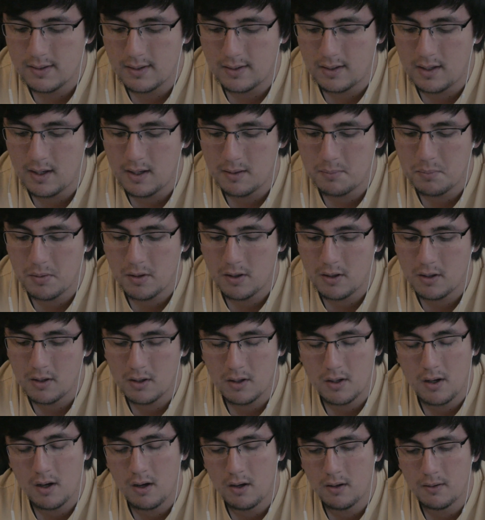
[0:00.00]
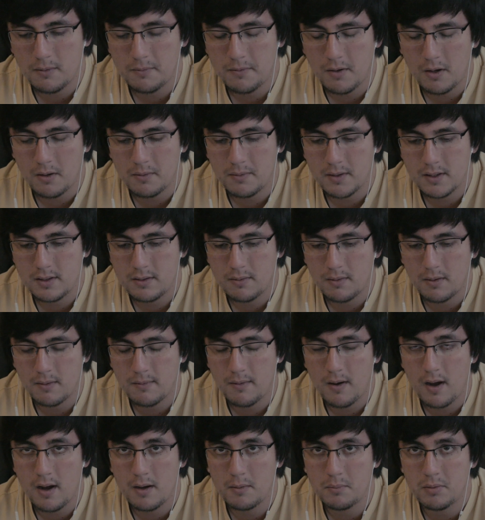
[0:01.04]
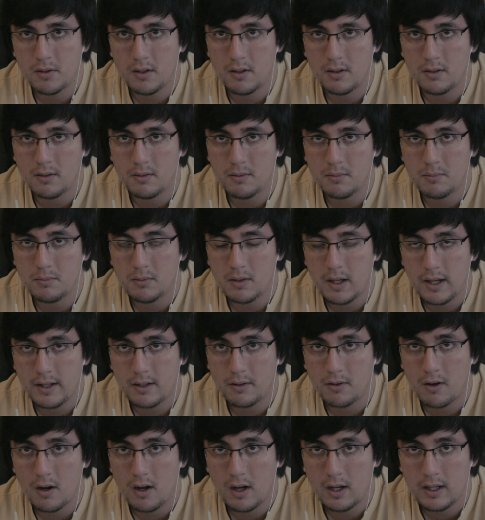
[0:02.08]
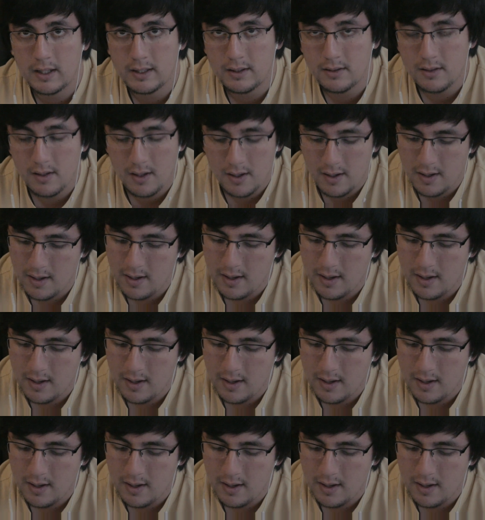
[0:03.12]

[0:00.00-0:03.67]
It's a keeper. I'll evolve it to a Vileplume later on.